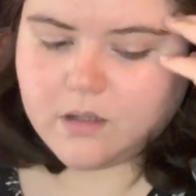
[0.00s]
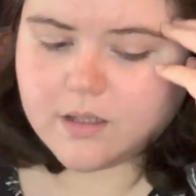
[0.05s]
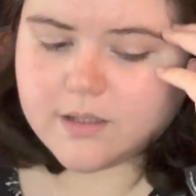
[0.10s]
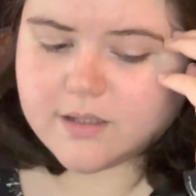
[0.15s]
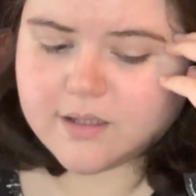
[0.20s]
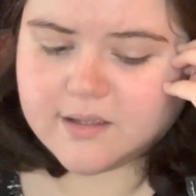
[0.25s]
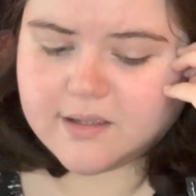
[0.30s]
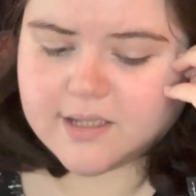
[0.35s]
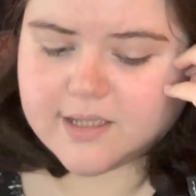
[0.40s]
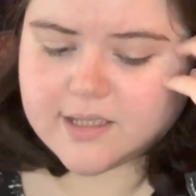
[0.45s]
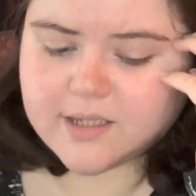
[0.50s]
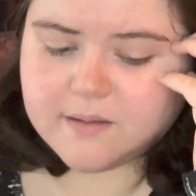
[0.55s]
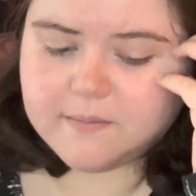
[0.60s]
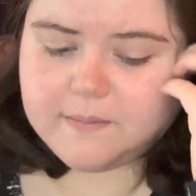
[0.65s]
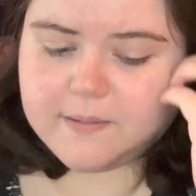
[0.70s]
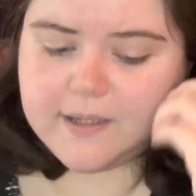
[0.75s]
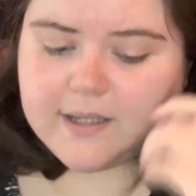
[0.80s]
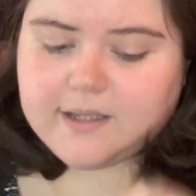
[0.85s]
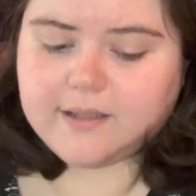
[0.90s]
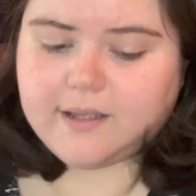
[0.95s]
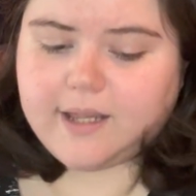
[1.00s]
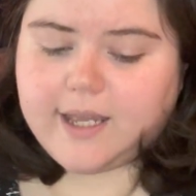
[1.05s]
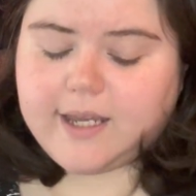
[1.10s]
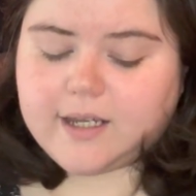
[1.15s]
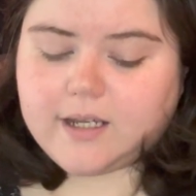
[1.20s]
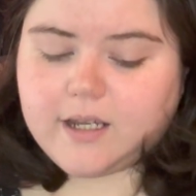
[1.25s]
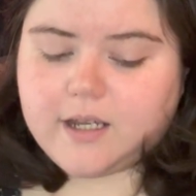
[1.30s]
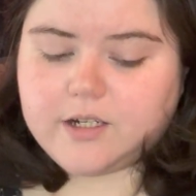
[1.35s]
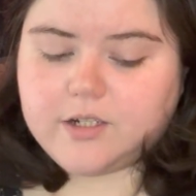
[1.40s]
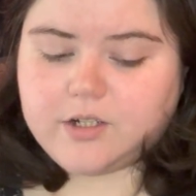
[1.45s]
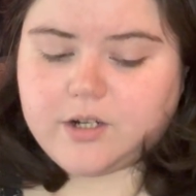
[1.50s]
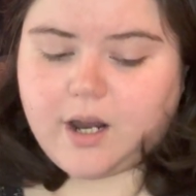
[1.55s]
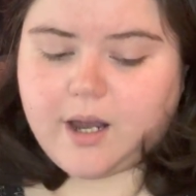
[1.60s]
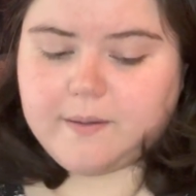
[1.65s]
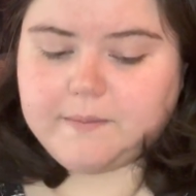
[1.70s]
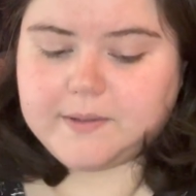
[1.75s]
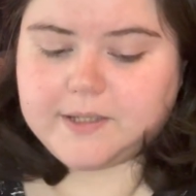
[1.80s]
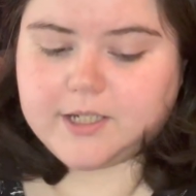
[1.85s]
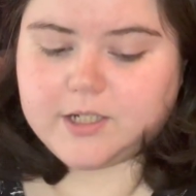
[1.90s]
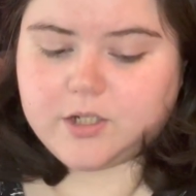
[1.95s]
So this could be like a
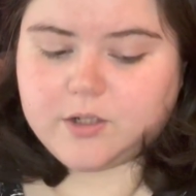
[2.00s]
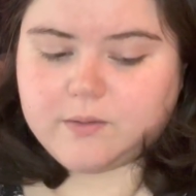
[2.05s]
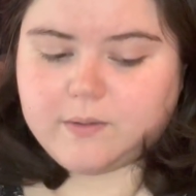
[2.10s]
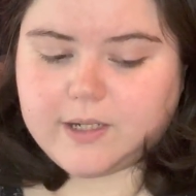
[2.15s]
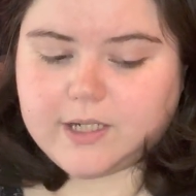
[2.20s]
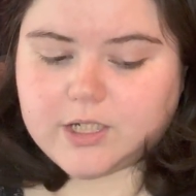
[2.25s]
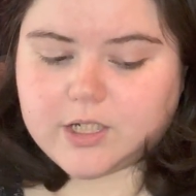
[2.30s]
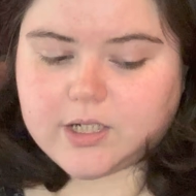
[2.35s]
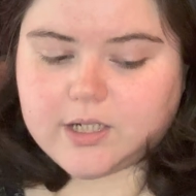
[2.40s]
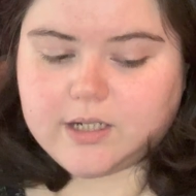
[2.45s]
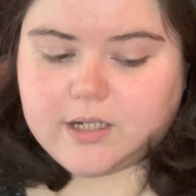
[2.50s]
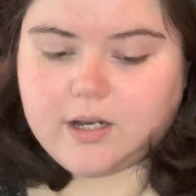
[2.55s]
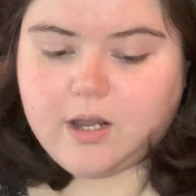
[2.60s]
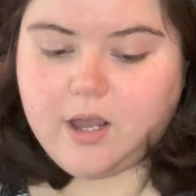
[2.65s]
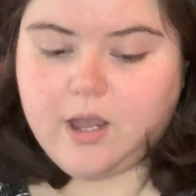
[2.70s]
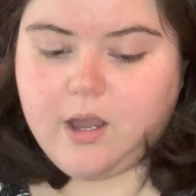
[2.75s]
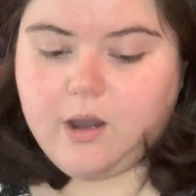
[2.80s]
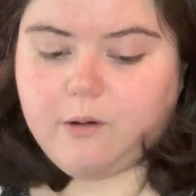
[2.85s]
job situation